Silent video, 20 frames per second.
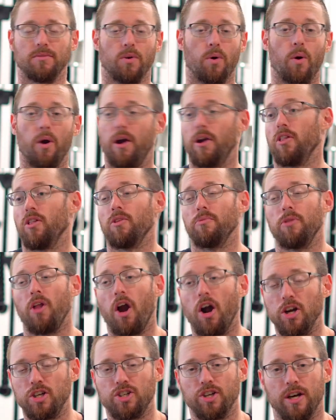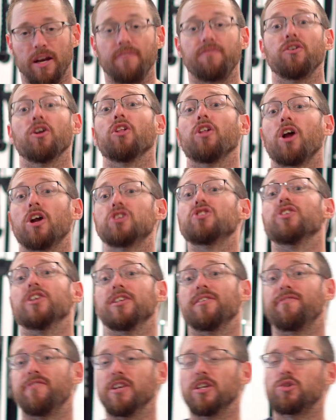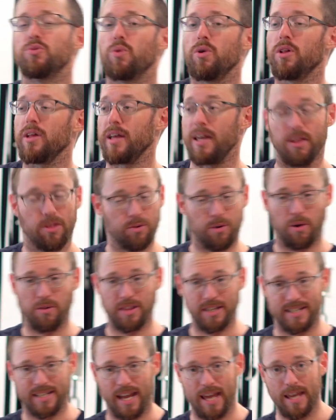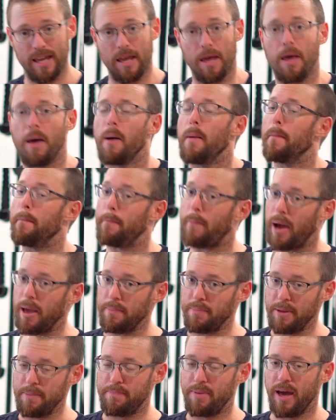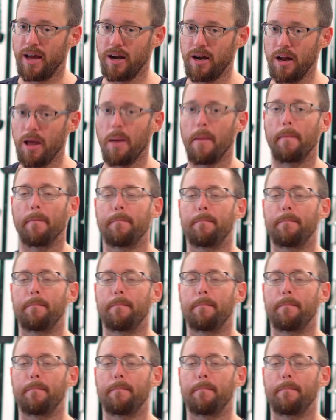larger, if you're a larger individual, throughout the day might be better.